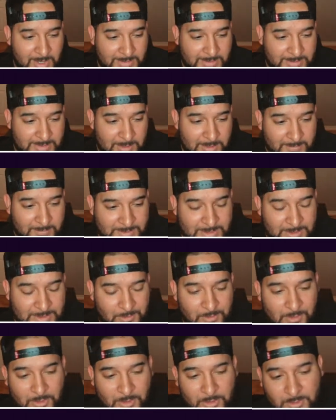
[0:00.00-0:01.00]
accuracy
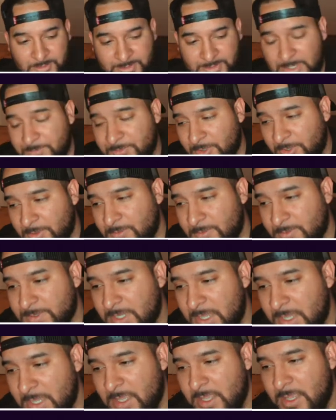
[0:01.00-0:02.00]
on all deep throws.
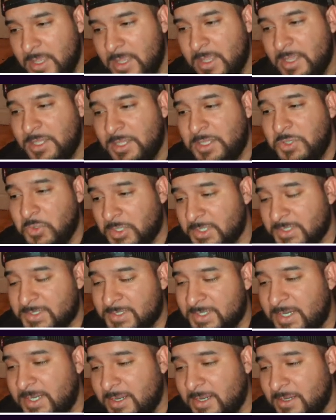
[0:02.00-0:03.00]
You can
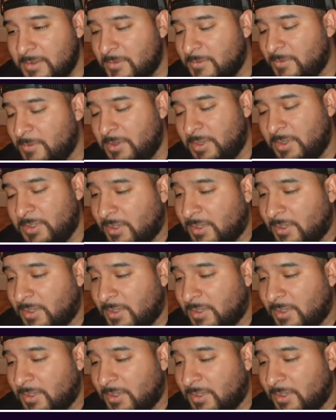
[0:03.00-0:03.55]
see, y'all